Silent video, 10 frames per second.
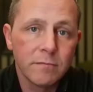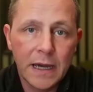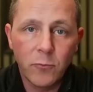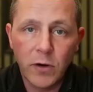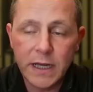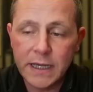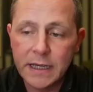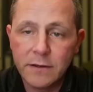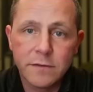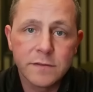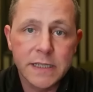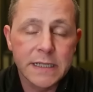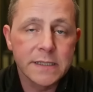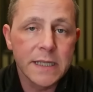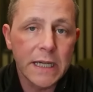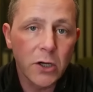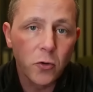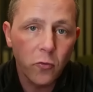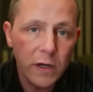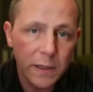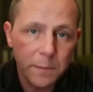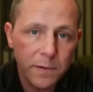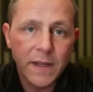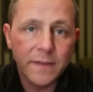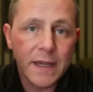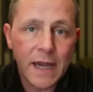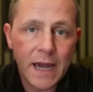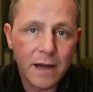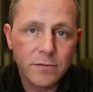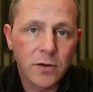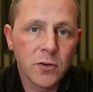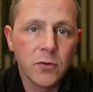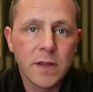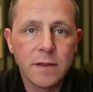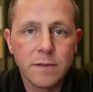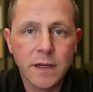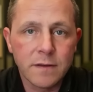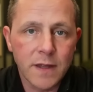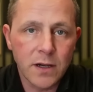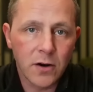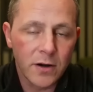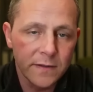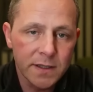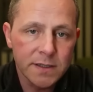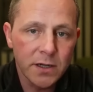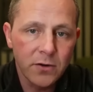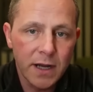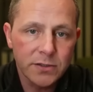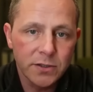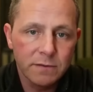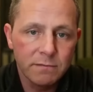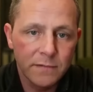And what it gives is the grip that they have on who they think they are in this interaction.